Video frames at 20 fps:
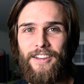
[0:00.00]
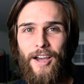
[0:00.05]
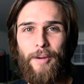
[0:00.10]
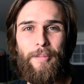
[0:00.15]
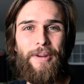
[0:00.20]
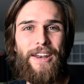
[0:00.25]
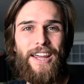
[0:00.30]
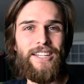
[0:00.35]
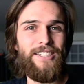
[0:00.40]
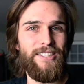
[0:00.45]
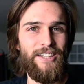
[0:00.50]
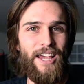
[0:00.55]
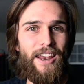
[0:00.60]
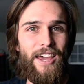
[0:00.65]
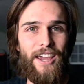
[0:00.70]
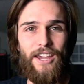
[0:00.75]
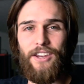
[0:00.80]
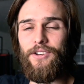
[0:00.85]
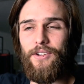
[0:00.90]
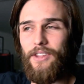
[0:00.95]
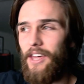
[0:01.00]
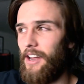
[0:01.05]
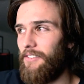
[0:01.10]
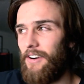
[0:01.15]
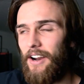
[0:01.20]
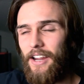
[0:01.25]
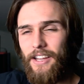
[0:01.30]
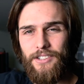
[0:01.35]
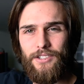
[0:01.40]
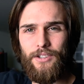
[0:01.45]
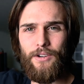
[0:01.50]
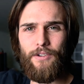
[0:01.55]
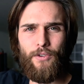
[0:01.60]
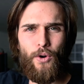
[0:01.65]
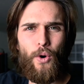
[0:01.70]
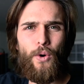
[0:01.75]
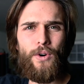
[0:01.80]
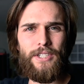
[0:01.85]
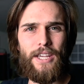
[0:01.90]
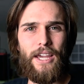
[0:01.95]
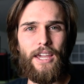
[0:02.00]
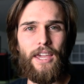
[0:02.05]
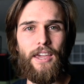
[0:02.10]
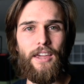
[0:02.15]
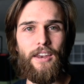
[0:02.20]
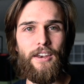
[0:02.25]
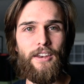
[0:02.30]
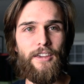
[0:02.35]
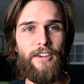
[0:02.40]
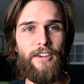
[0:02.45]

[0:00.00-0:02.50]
I mean, I said I could do that, right? So of course I can.